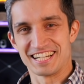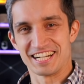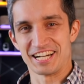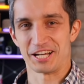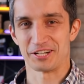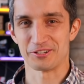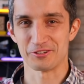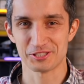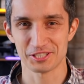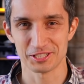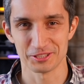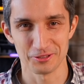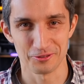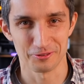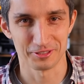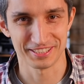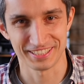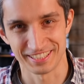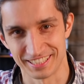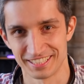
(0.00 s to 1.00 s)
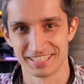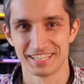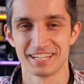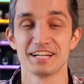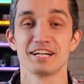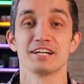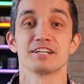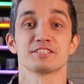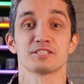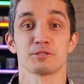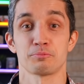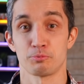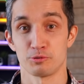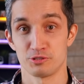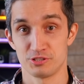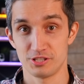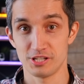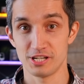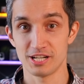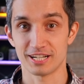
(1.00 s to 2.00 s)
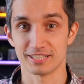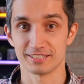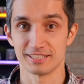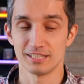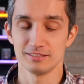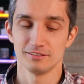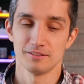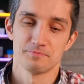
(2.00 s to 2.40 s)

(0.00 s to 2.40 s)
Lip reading: Great news! We just launched